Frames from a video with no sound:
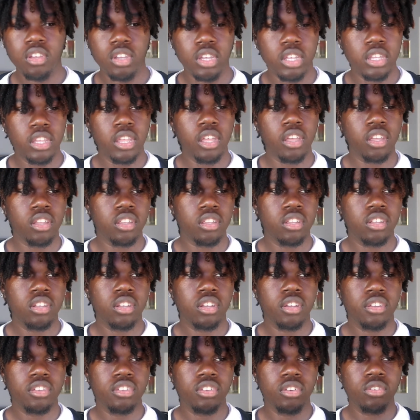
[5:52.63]
Yeah,
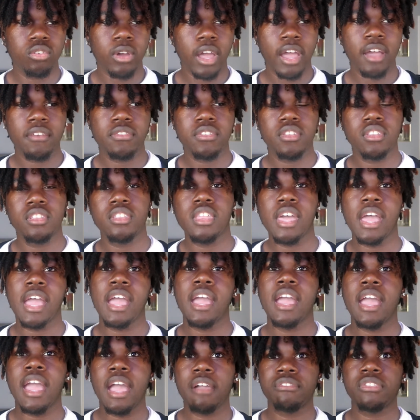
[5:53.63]
so after
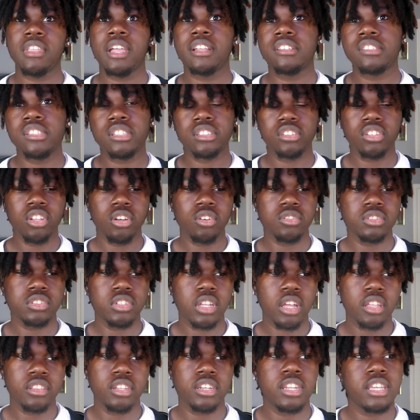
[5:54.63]
that, after I took those
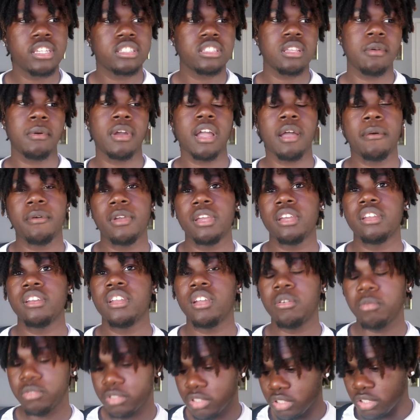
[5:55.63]
out, the next time I got my hair
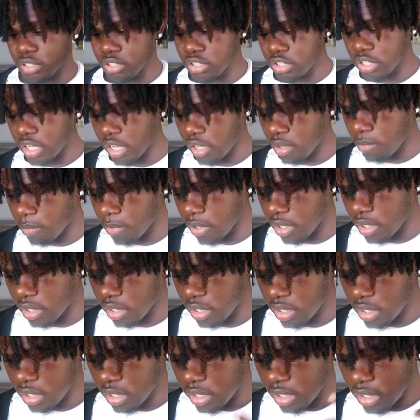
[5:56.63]
done was in
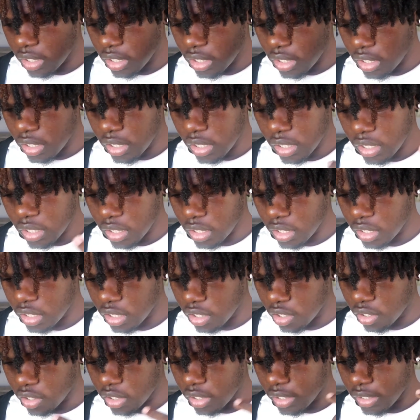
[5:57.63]
January. And
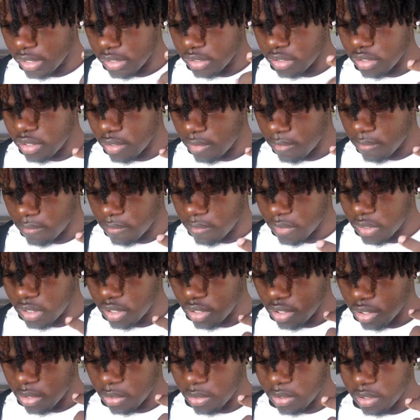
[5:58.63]
here is the
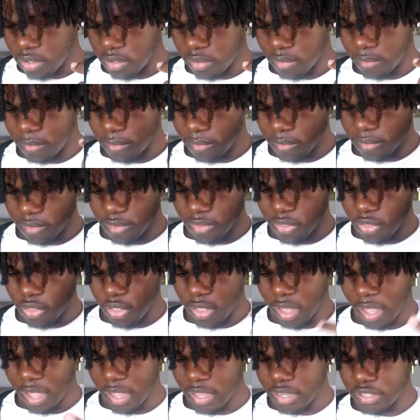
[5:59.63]
video of
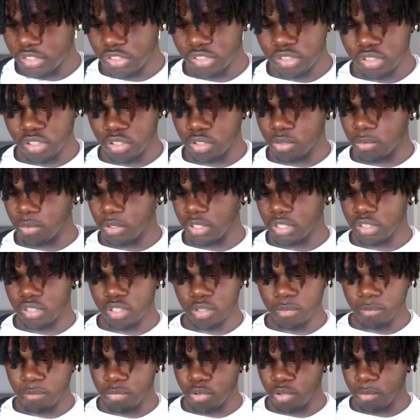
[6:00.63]
that. It's just a quick
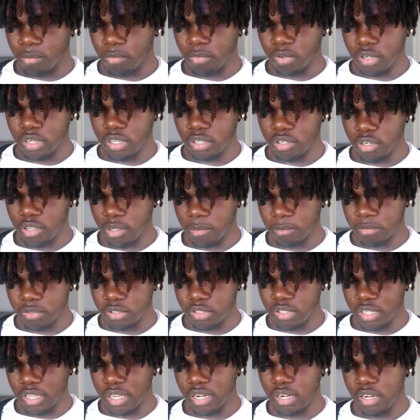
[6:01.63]
little boomerang, you know what I'm
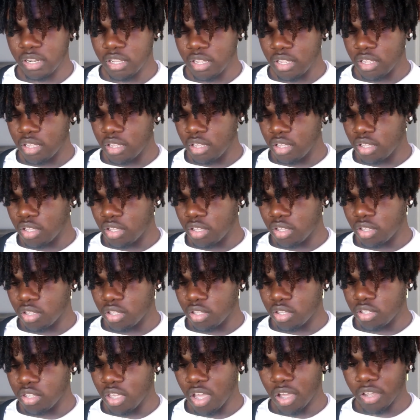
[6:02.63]
saying?
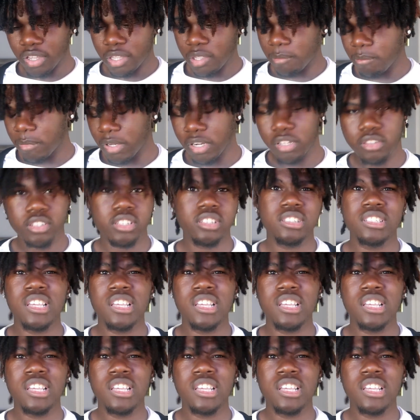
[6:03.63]
Y'all can't really